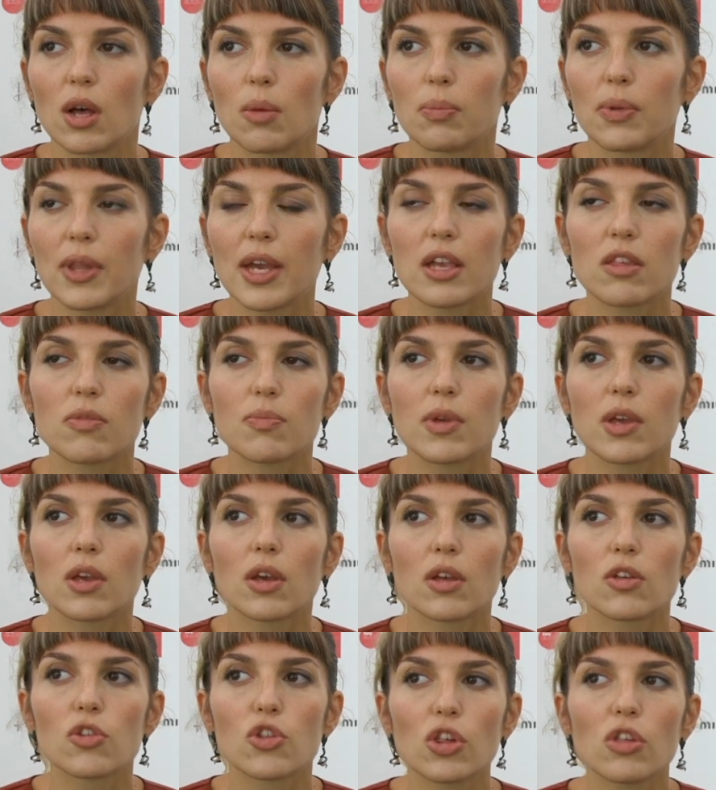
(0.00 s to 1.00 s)
place,
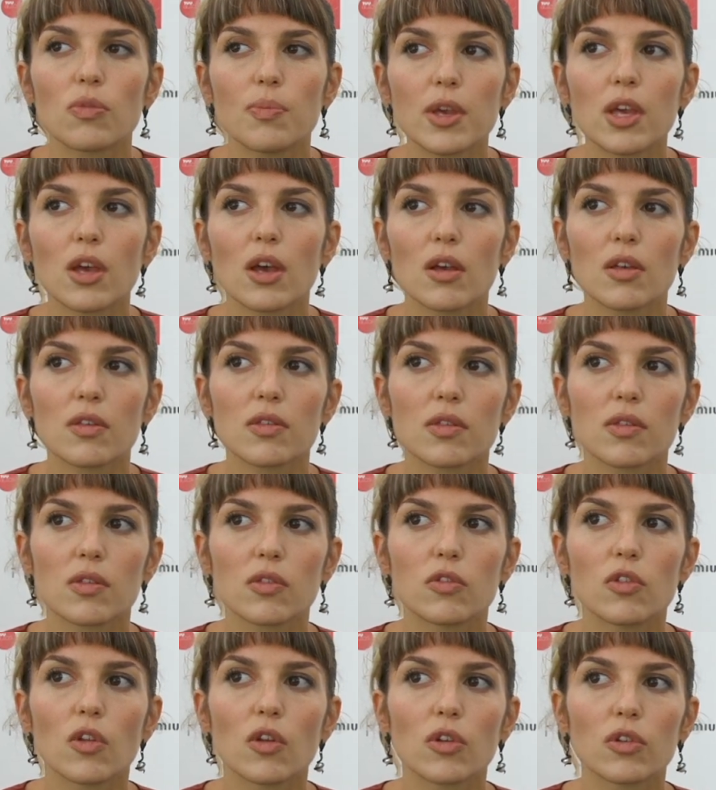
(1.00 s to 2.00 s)
because
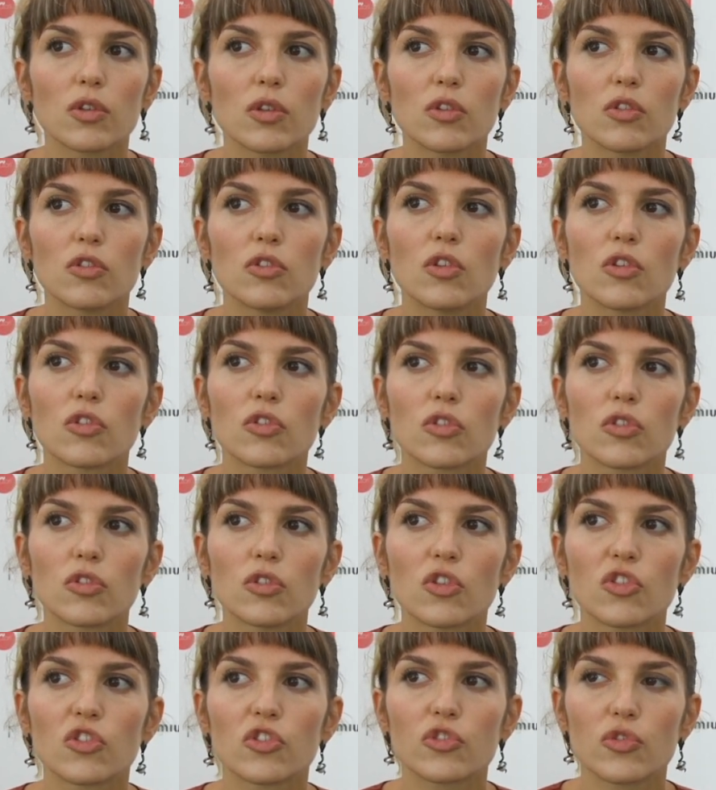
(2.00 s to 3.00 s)
the
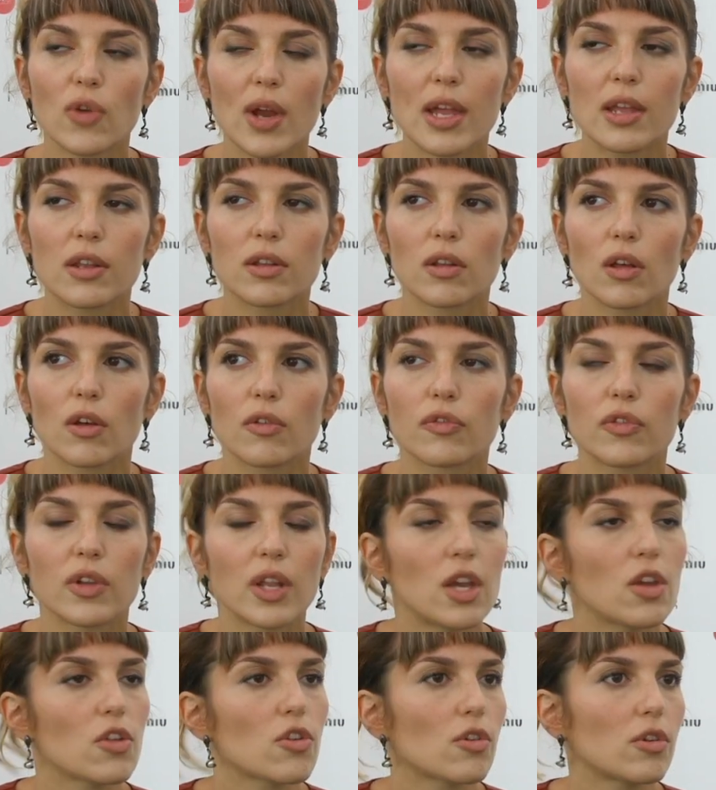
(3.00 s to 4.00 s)
strength of
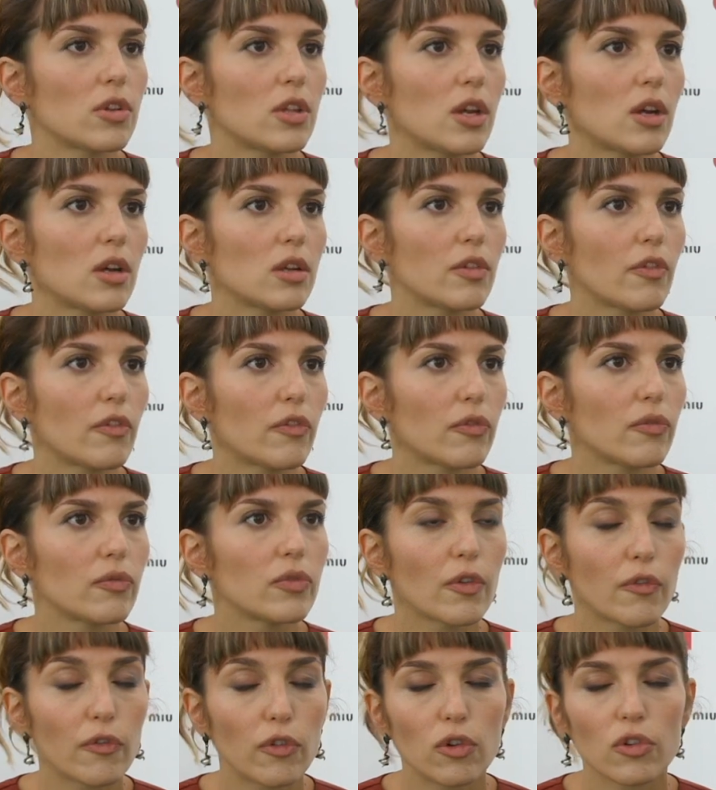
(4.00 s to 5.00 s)
nature there,
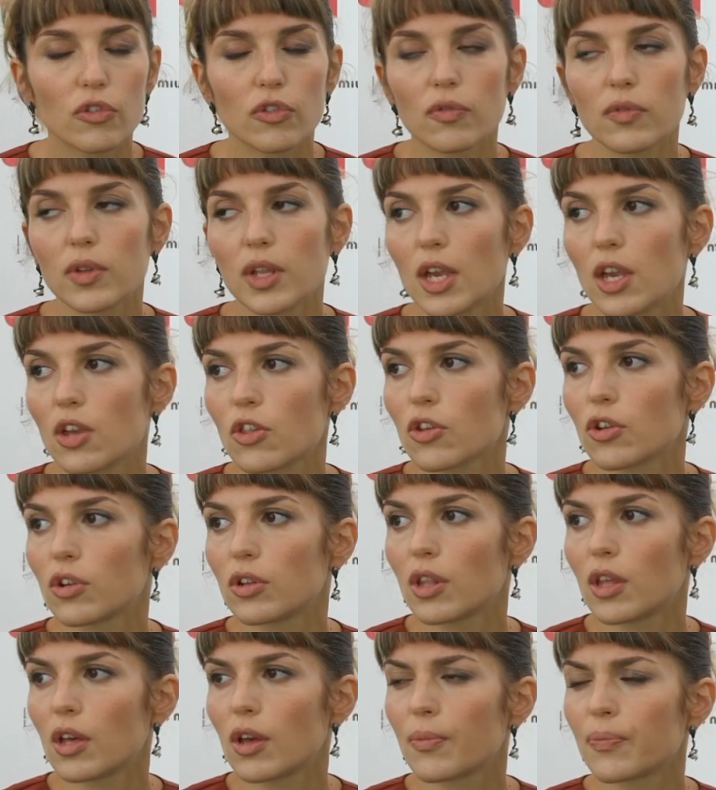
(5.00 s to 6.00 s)
the force of nature,
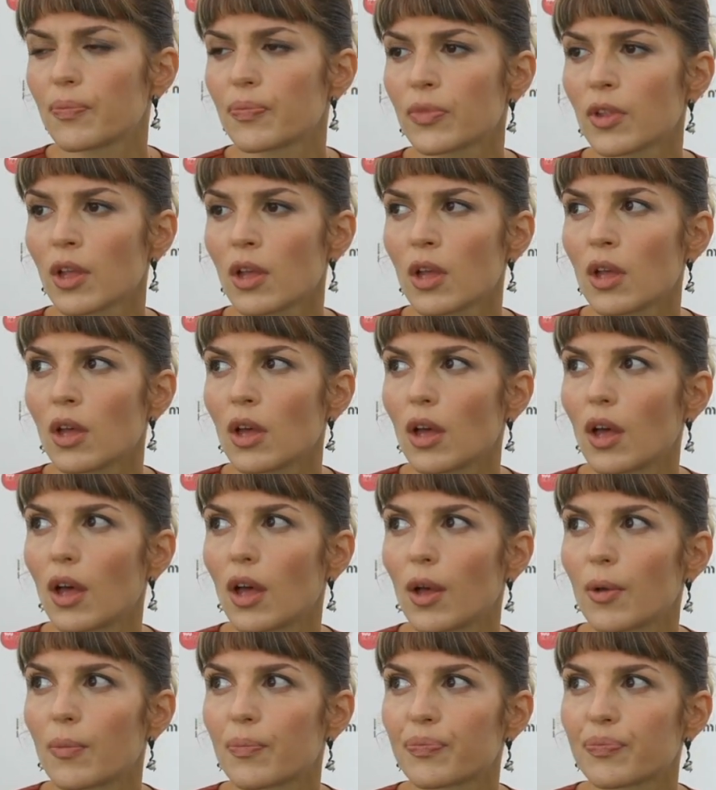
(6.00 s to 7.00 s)
the
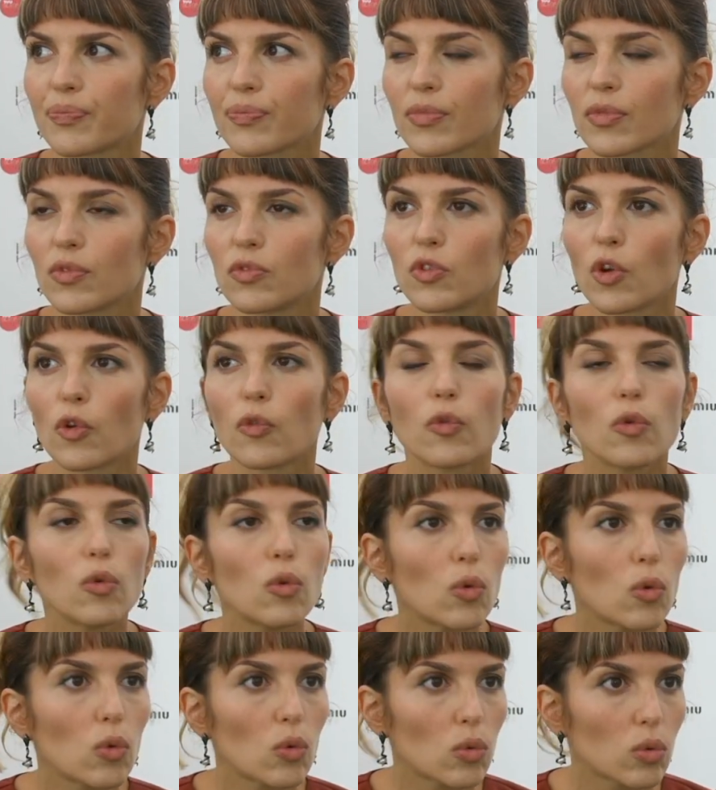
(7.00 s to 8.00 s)

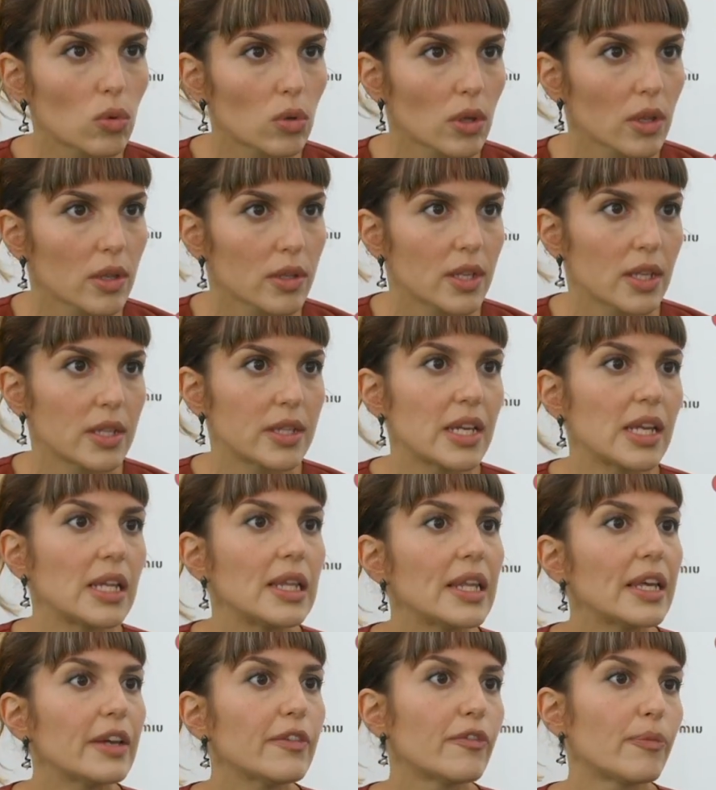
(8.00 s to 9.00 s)
rule that they
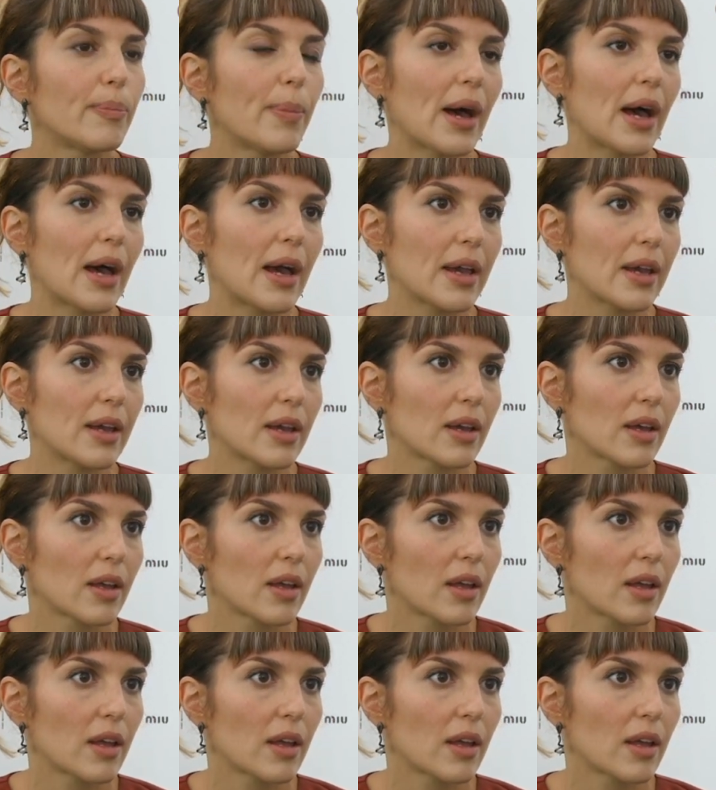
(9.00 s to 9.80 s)
live by,